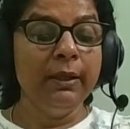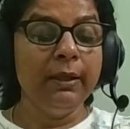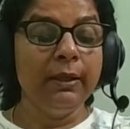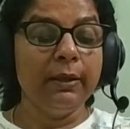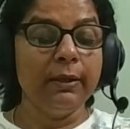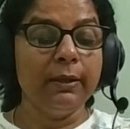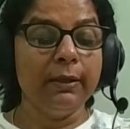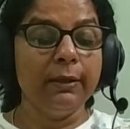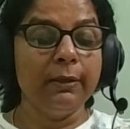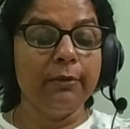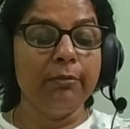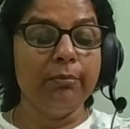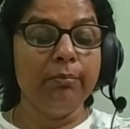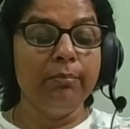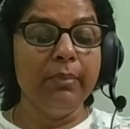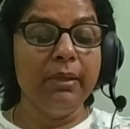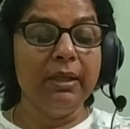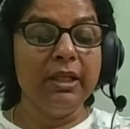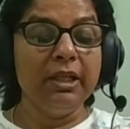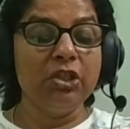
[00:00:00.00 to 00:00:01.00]
uh,
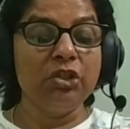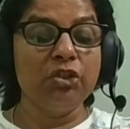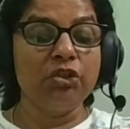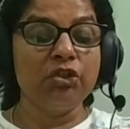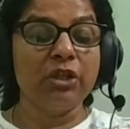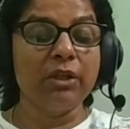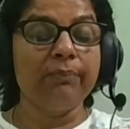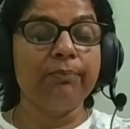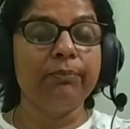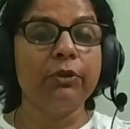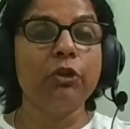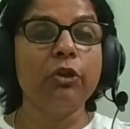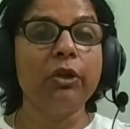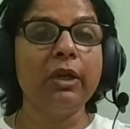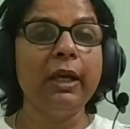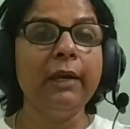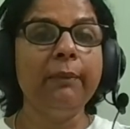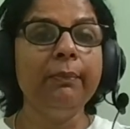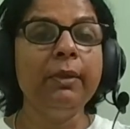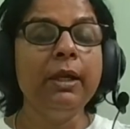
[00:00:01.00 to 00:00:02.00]
ministry.
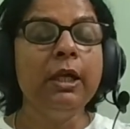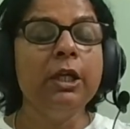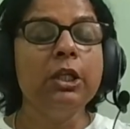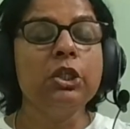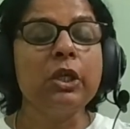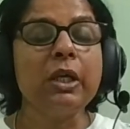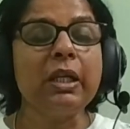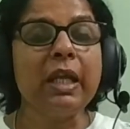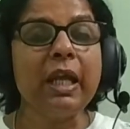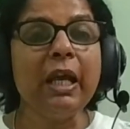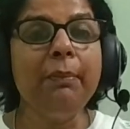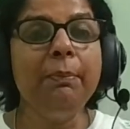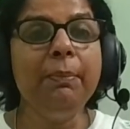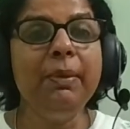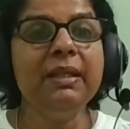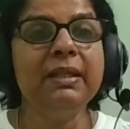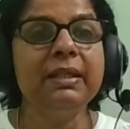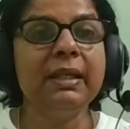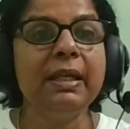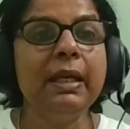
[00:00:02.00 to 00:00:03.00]
Okay, so at
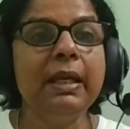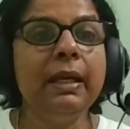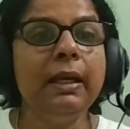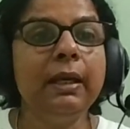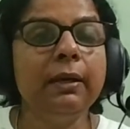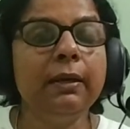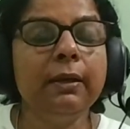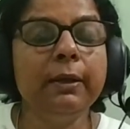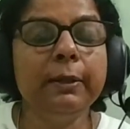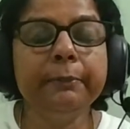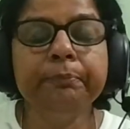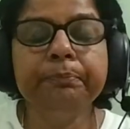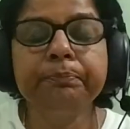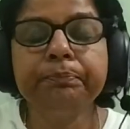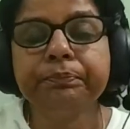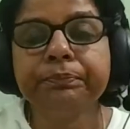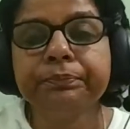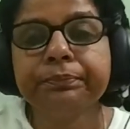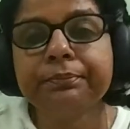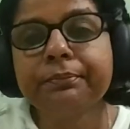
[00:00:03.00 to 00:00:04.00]
APC. Um,
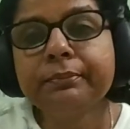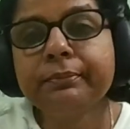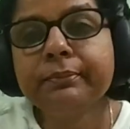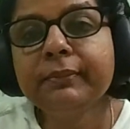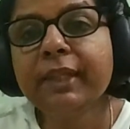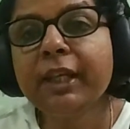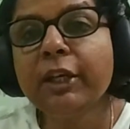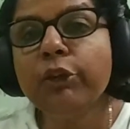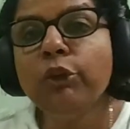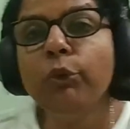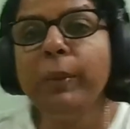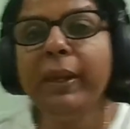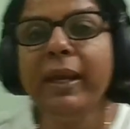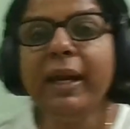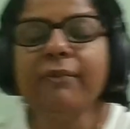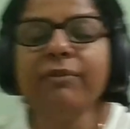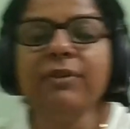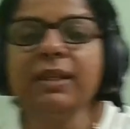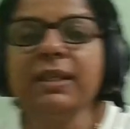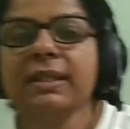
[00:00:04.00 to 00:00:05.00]
you know, we
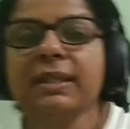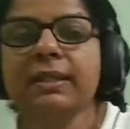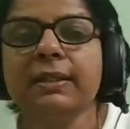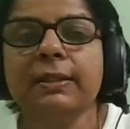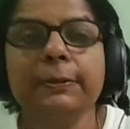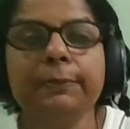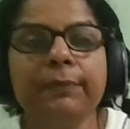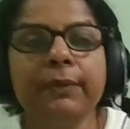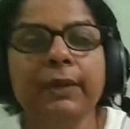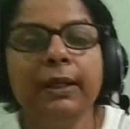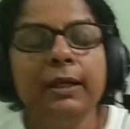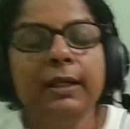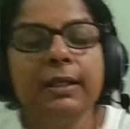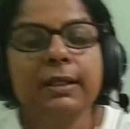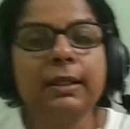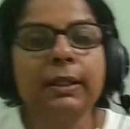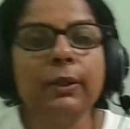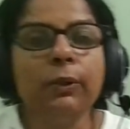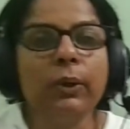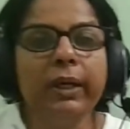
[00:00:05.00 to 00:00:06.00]
have this um,
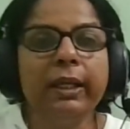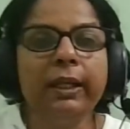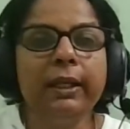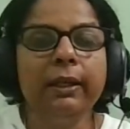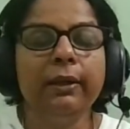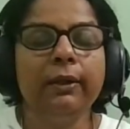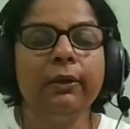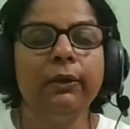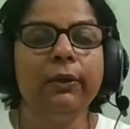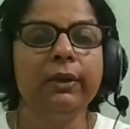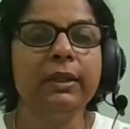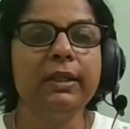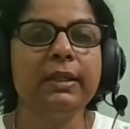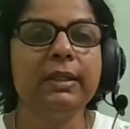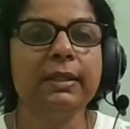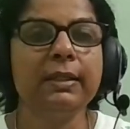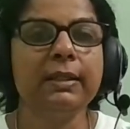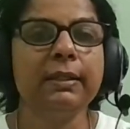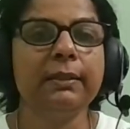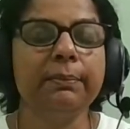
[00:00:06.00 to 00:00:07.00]
slogan or
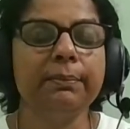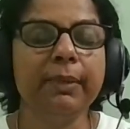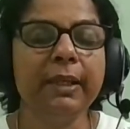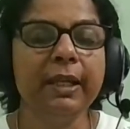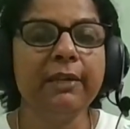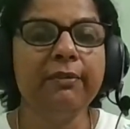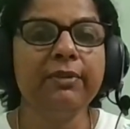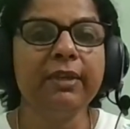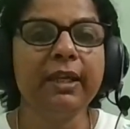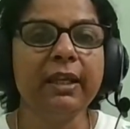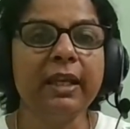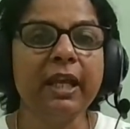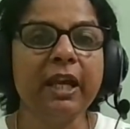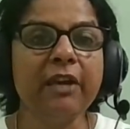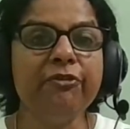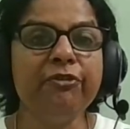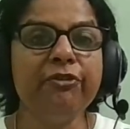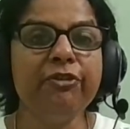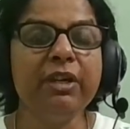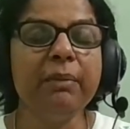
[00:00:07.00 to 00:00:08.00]
this uh, belief that
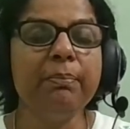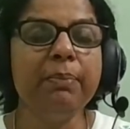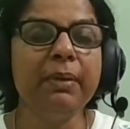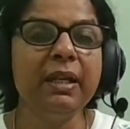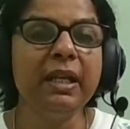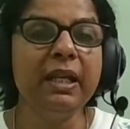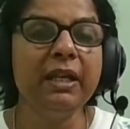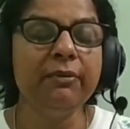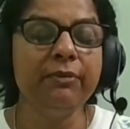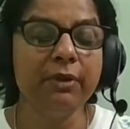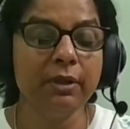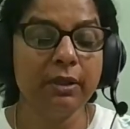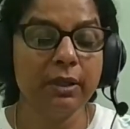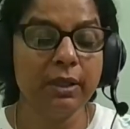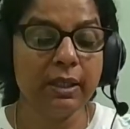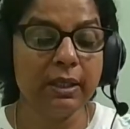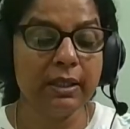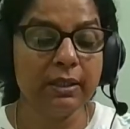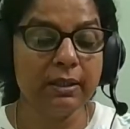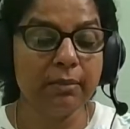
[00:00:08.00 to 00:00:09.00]
every believer
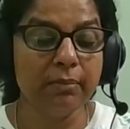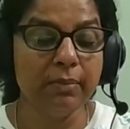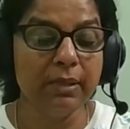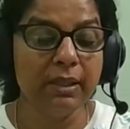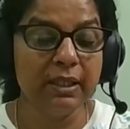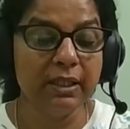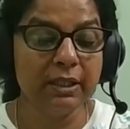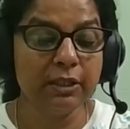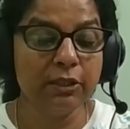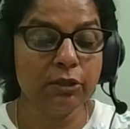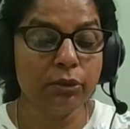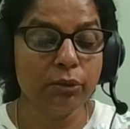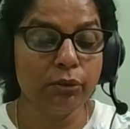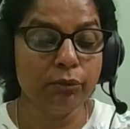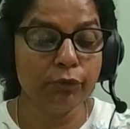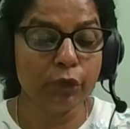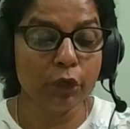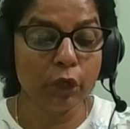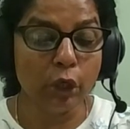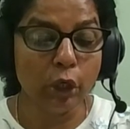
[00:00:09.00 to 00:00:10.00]
is a minister of
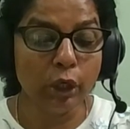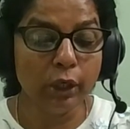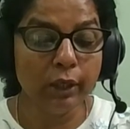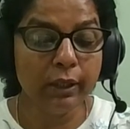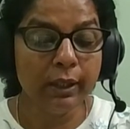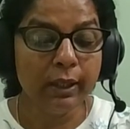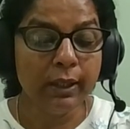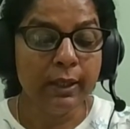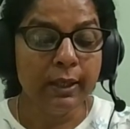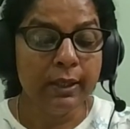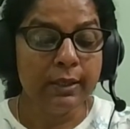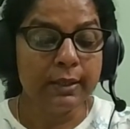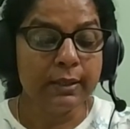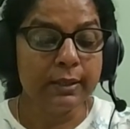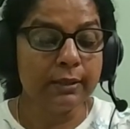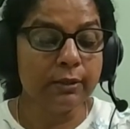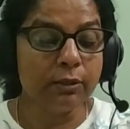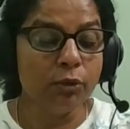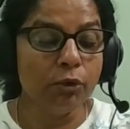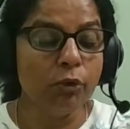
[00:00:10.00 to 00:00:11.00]
God.
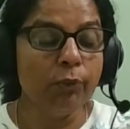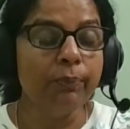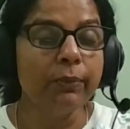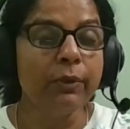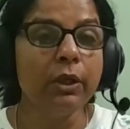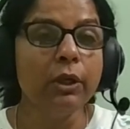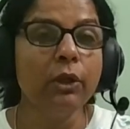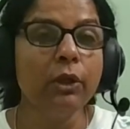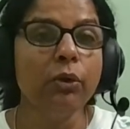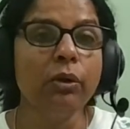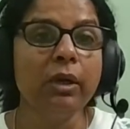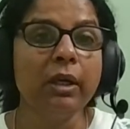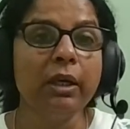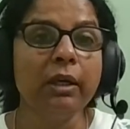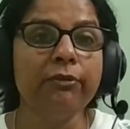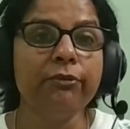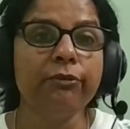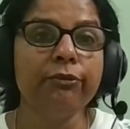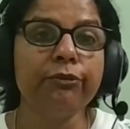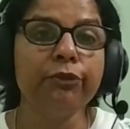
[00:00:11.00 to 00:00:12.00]
So, you know,
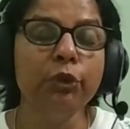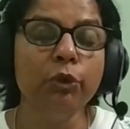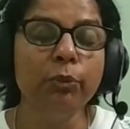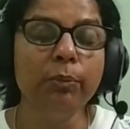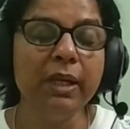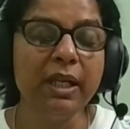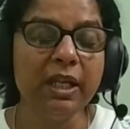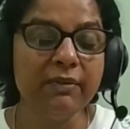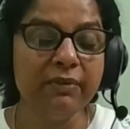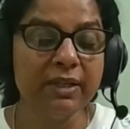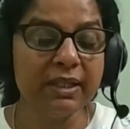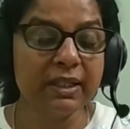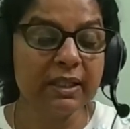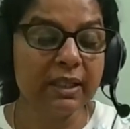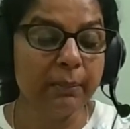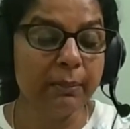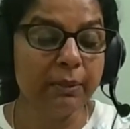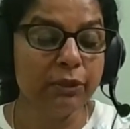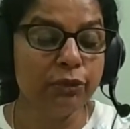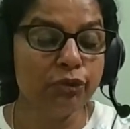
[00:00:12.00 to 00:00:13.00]
if new believers
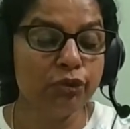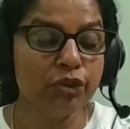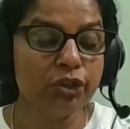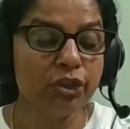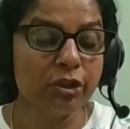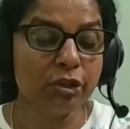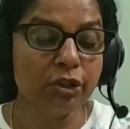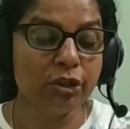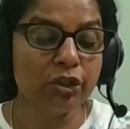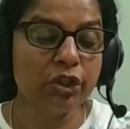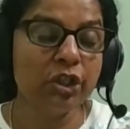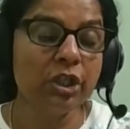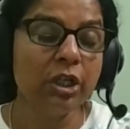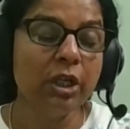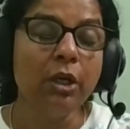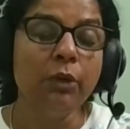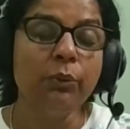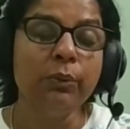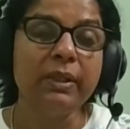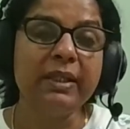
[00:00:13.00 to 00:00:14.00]
come into church,
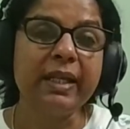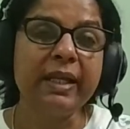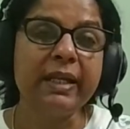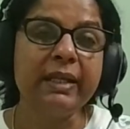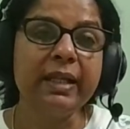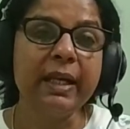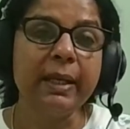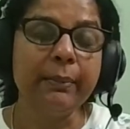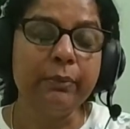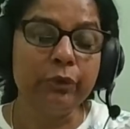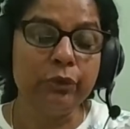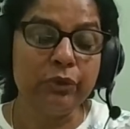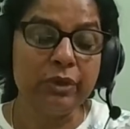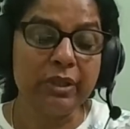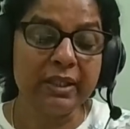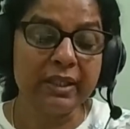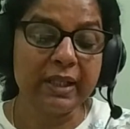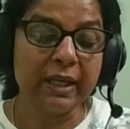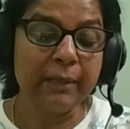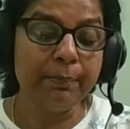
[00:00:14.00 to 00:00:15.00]
take time to
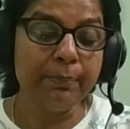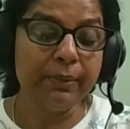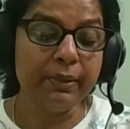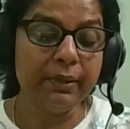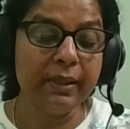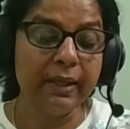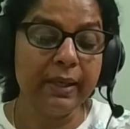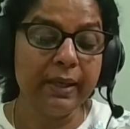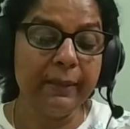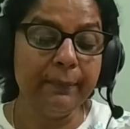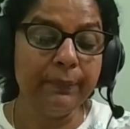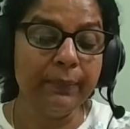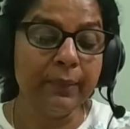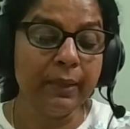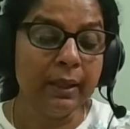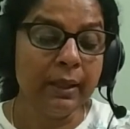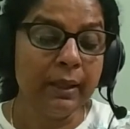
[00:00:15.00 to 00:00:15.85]
disciple them.